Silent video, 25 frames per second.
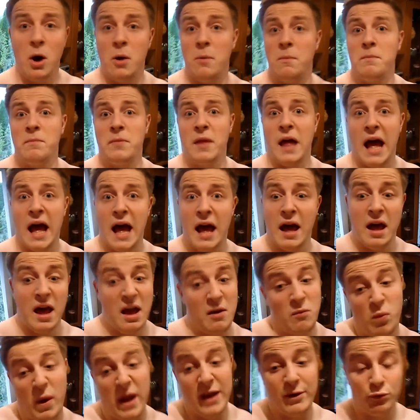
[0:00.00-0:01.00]
But
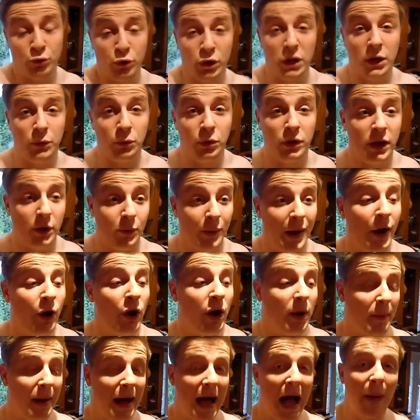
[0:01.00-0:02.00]
it went really, really
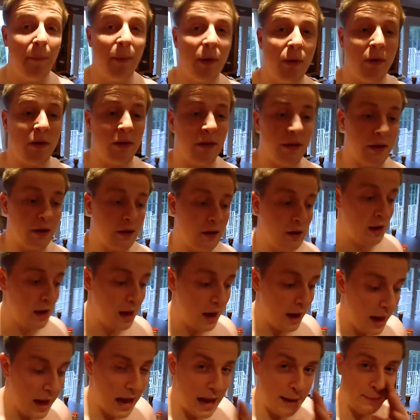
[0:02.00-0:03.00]
well and I'm happy with it.
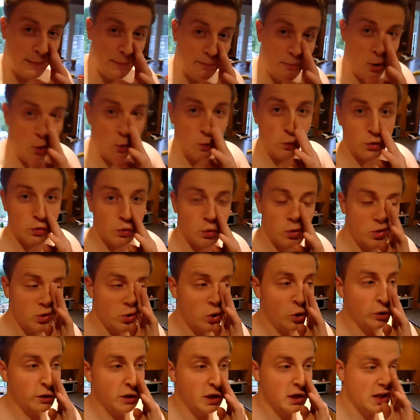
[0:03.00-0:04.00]
I'm also
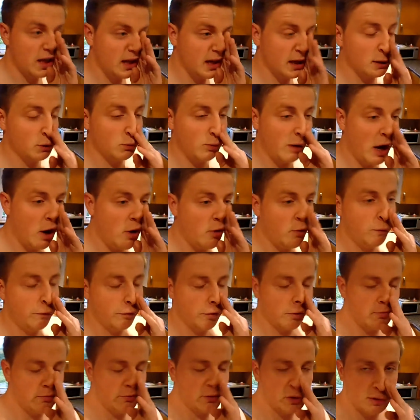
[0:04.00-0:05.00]
noticing as well
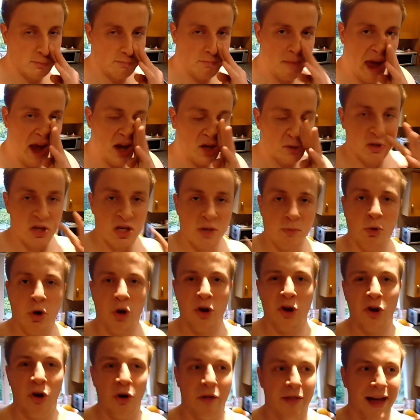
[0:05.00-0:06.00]
from some measurements
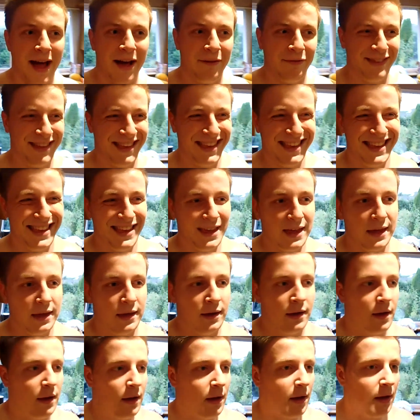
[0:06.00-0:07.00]
and whatnot that
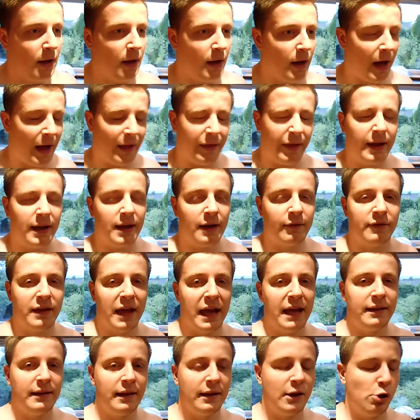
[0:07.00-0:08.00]
I think
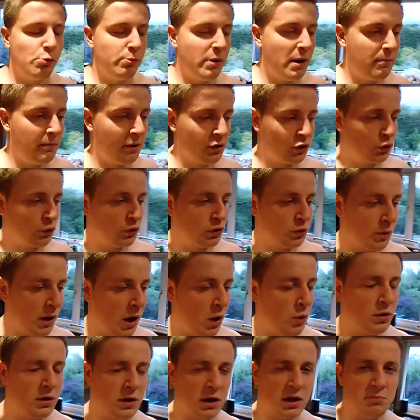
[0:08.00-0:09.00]
I've gained a little bit of muscle
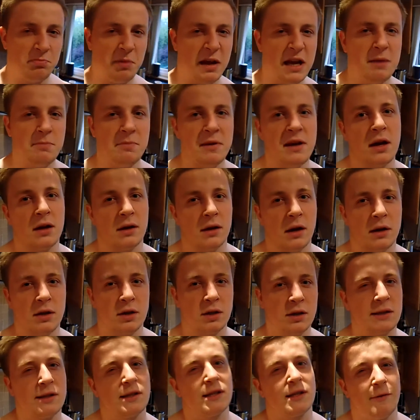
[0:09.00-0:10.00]
as well, despite being in
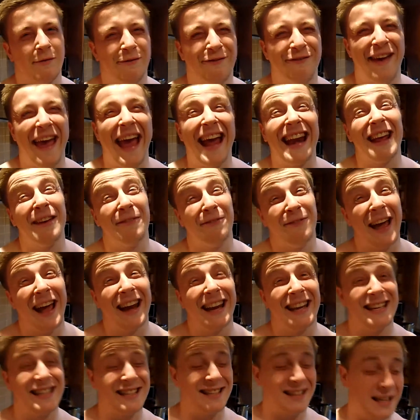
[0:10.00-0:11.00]
a very,
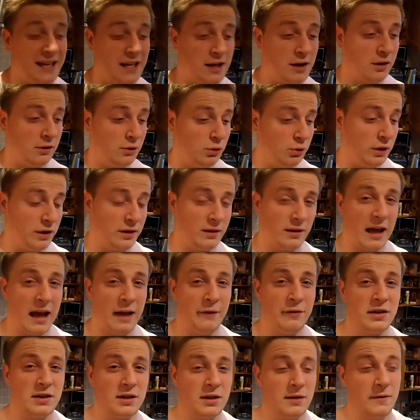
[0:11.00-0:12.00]
very slight caloric
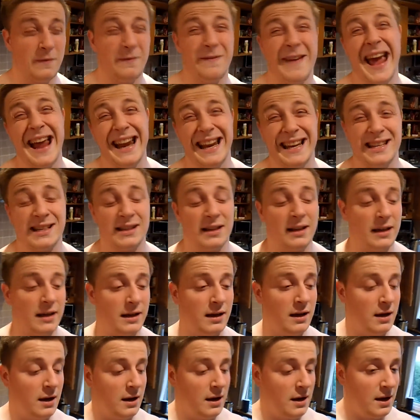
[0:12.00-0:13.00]
deficit, very
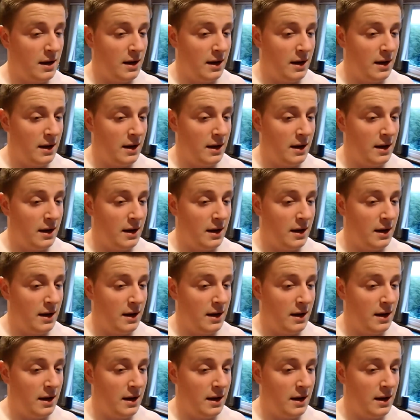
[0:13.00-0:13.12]
slight.